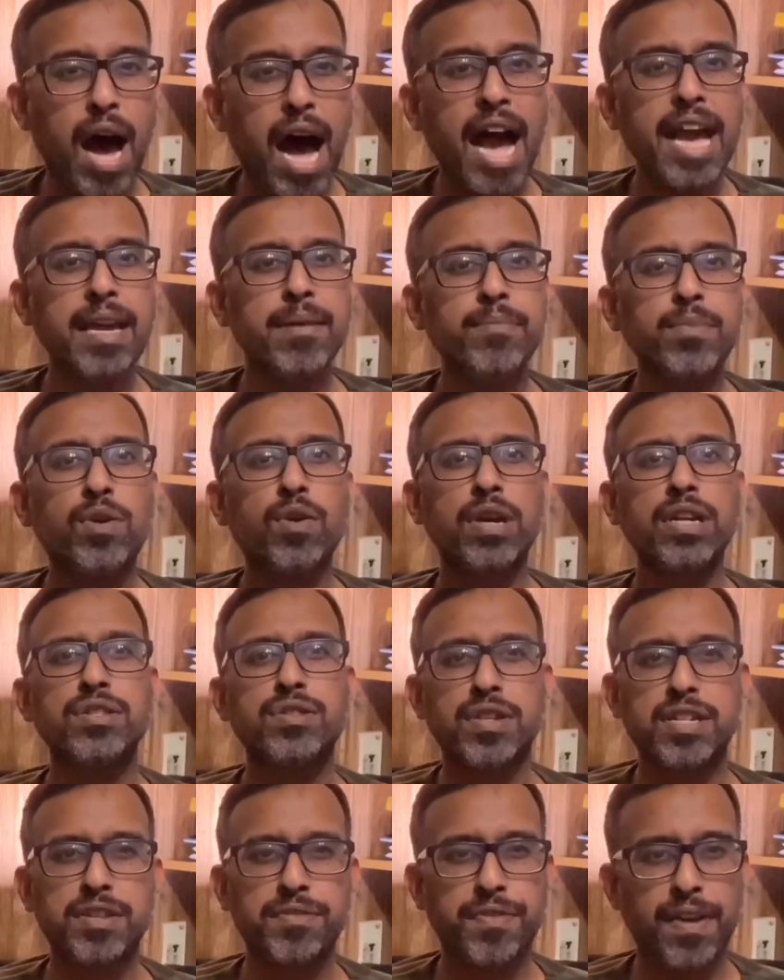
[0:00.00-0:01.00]
am going
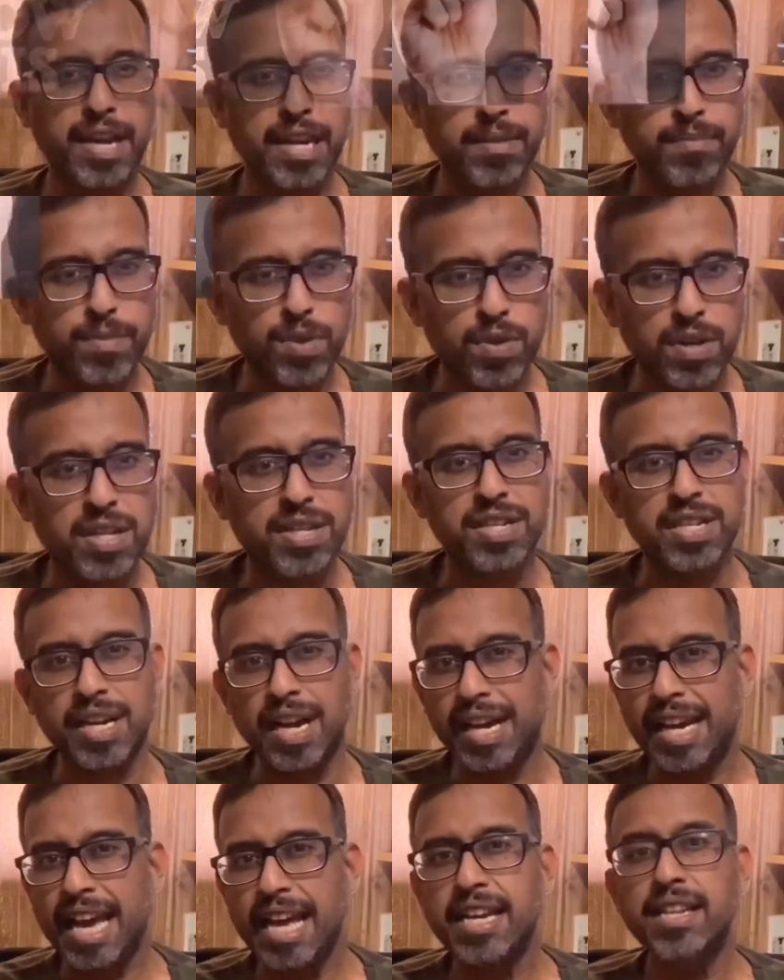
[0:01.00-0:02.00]
to define immunity.
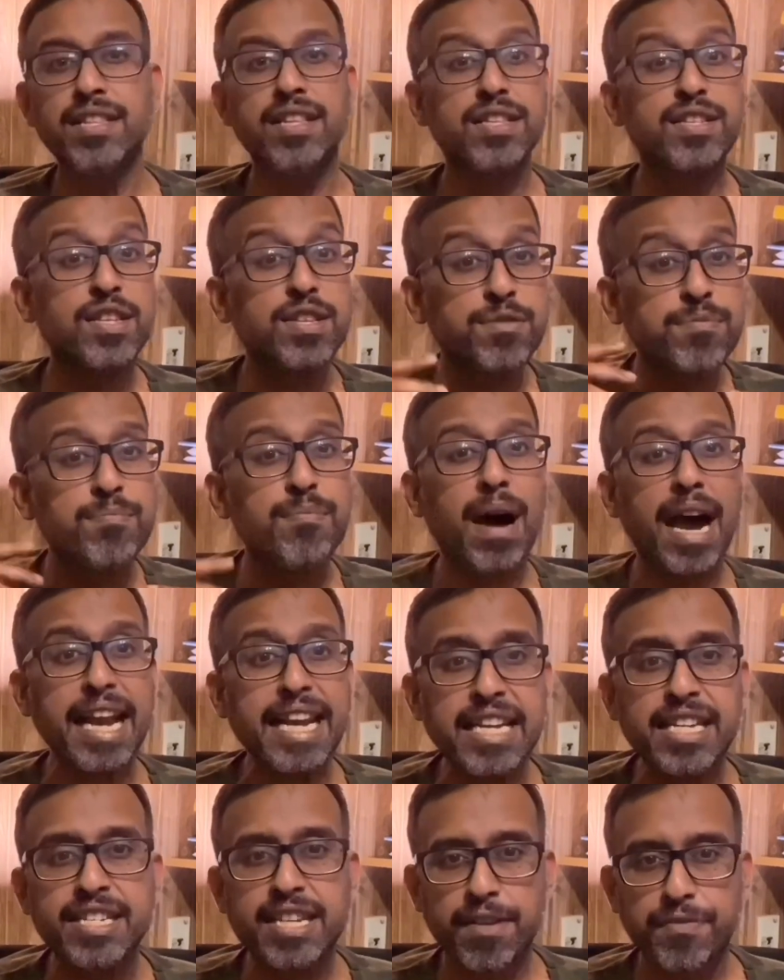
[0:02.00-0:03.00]
Again, this is my
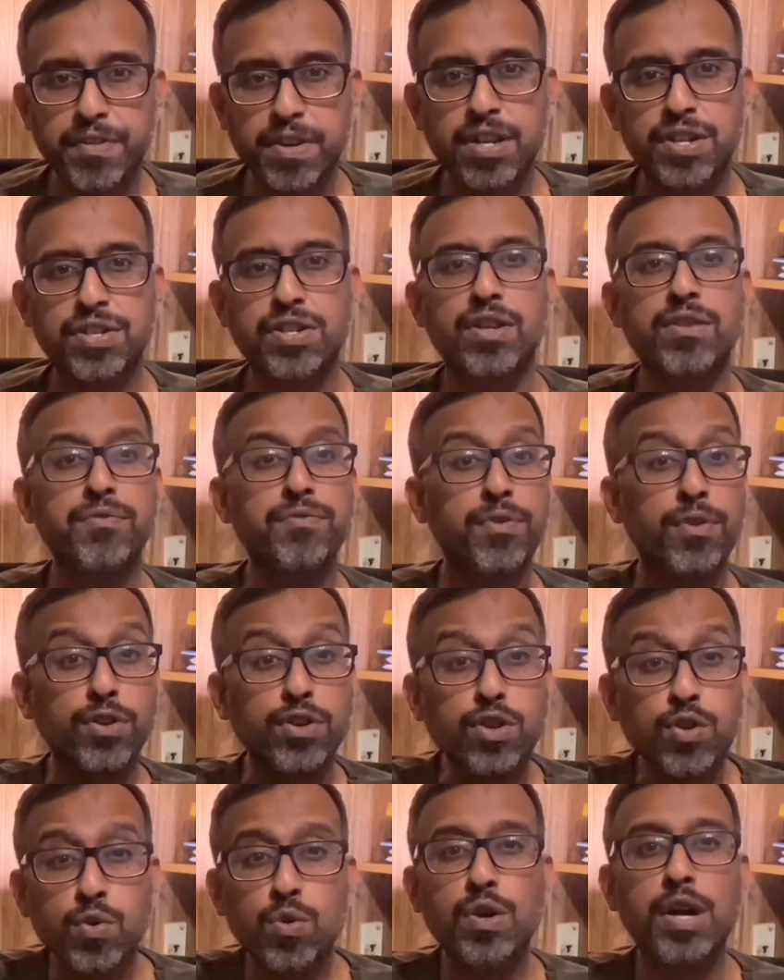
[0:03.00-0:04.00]
definition for
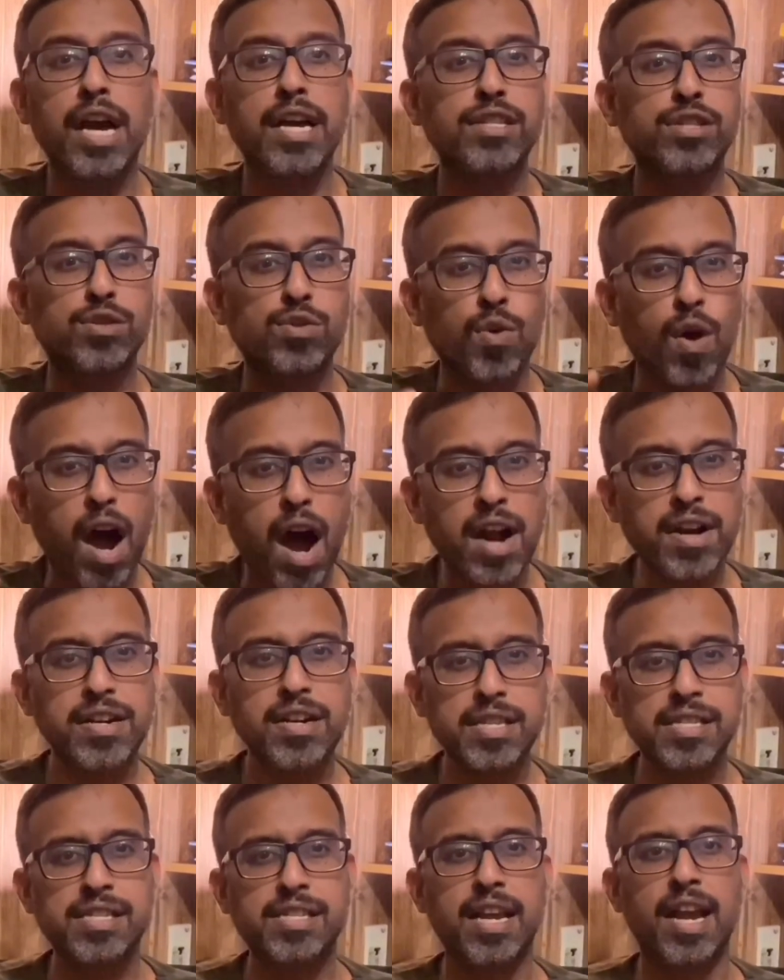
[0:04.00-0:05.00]
you guys to
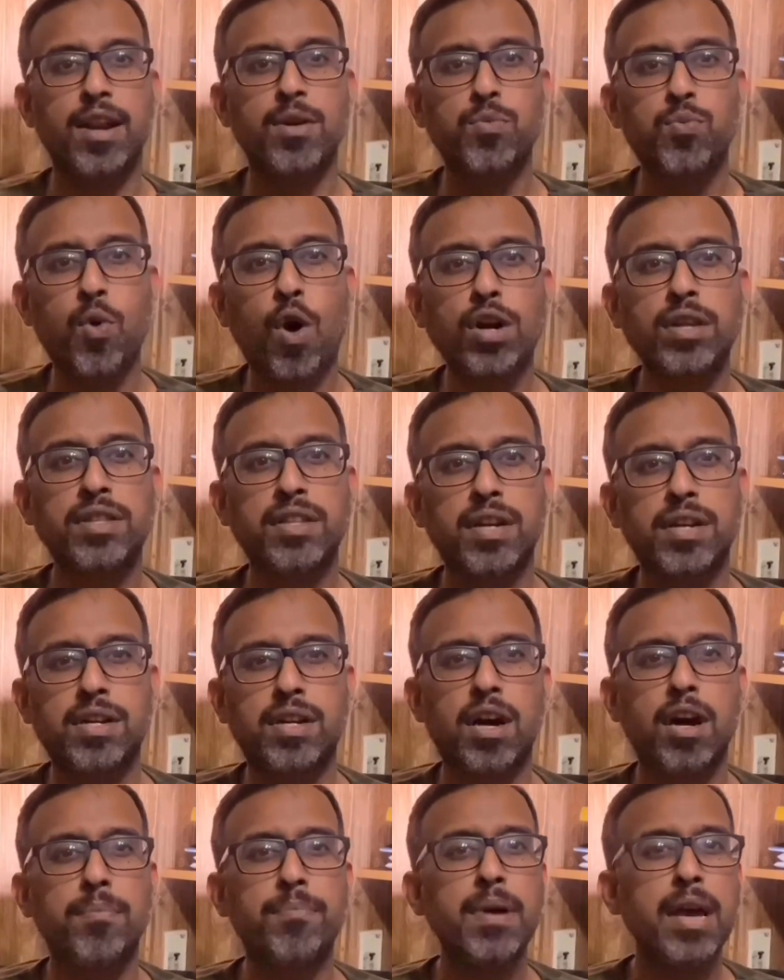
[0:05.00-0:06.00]
understand what the
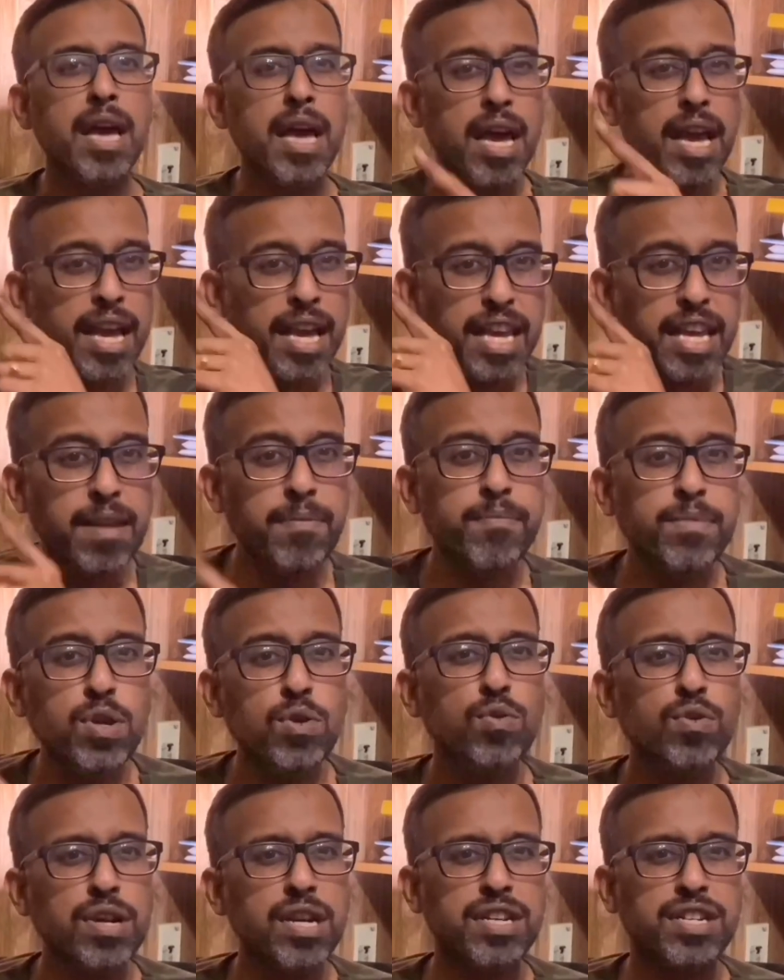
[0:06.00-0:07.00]
term
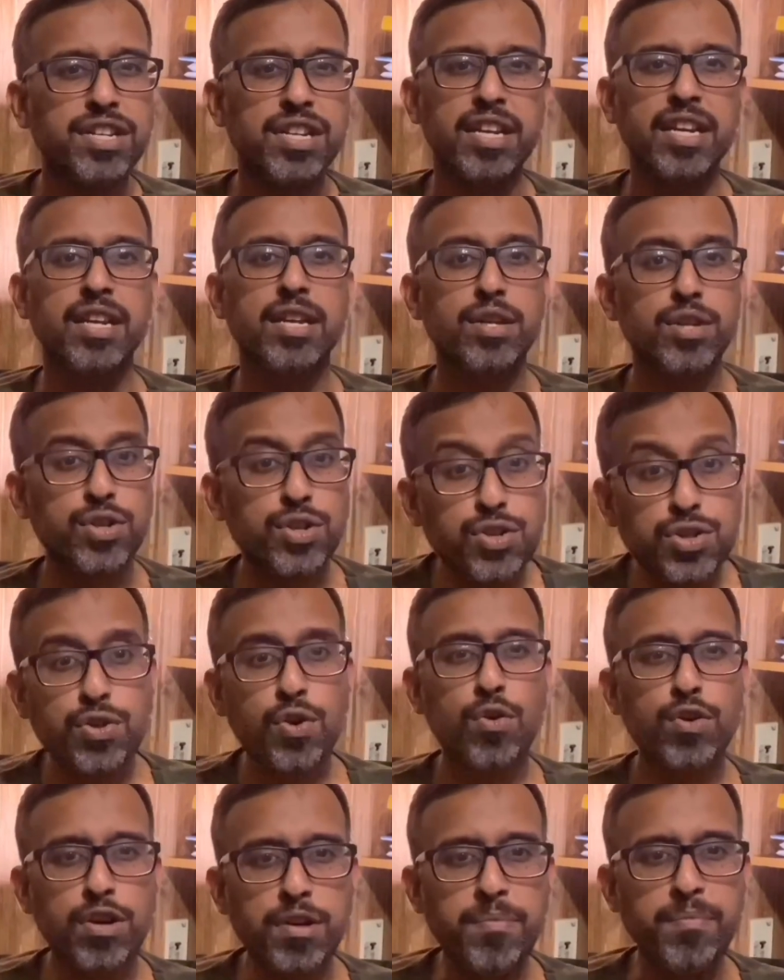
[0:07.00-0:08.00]
immunity
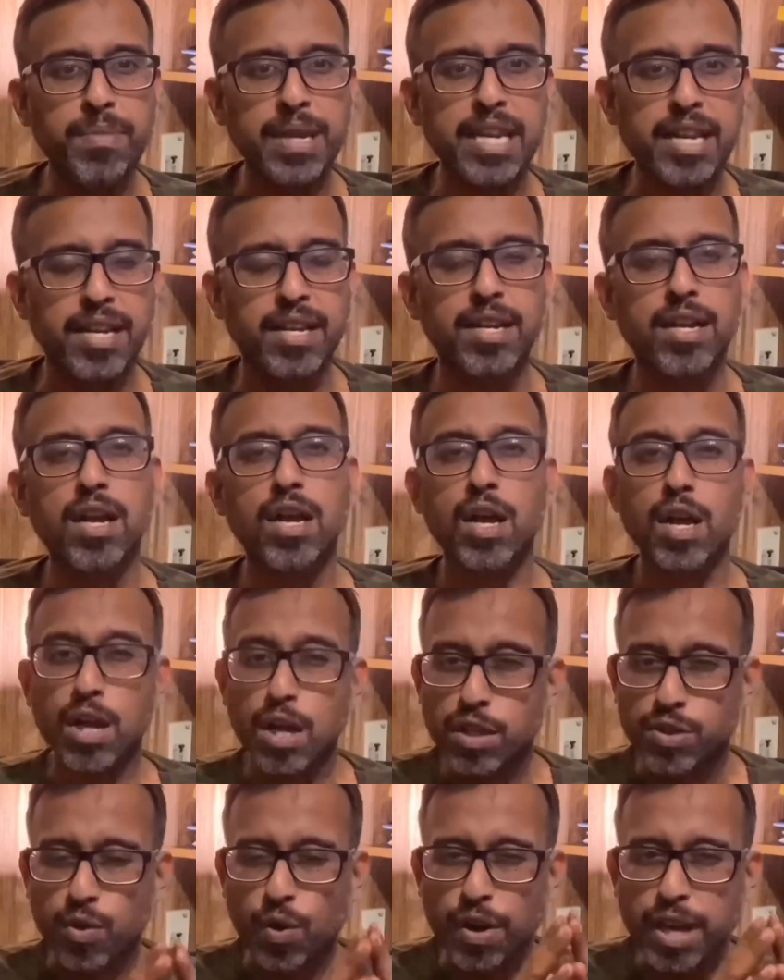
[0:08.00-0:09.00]
should mean.
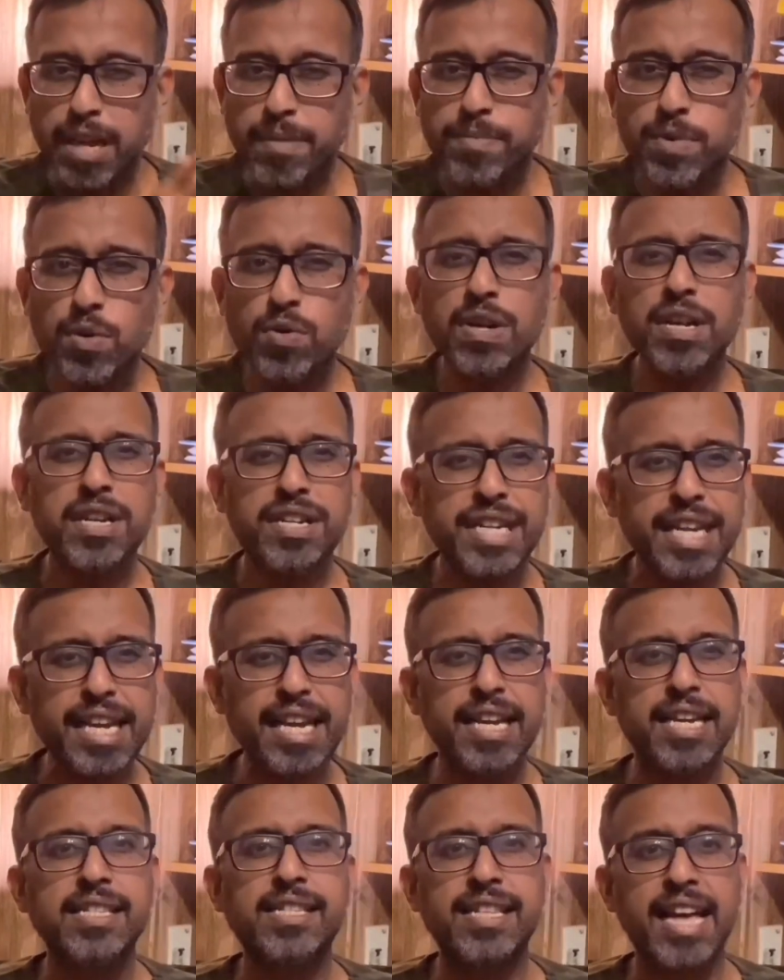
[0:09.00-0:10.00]
So immunity
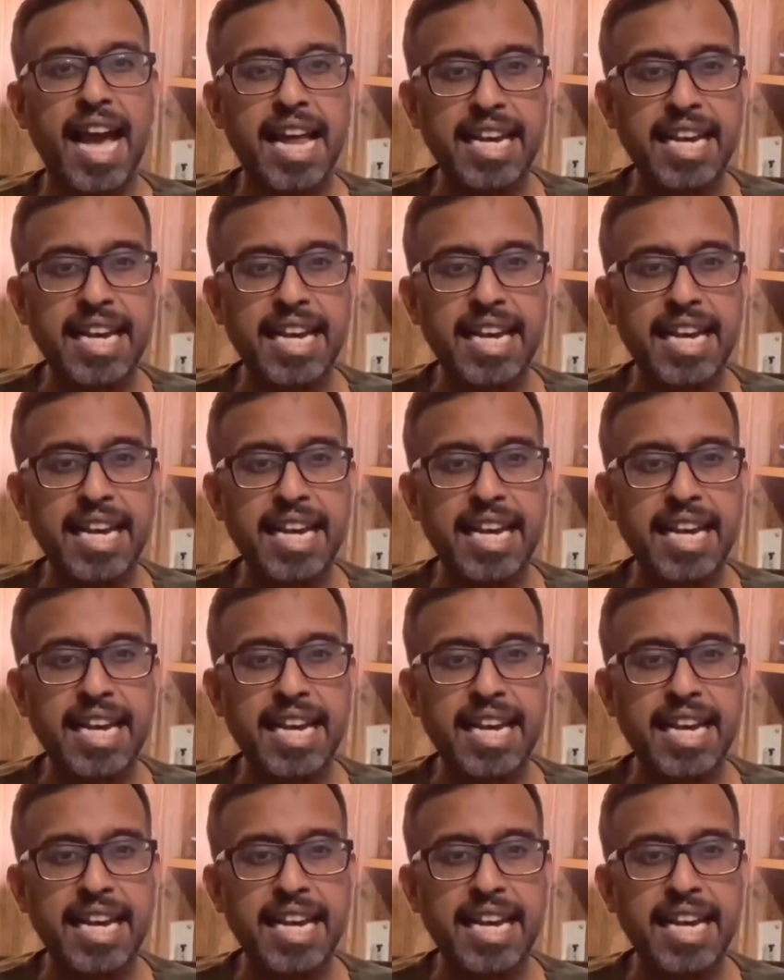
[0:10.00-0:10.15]
is an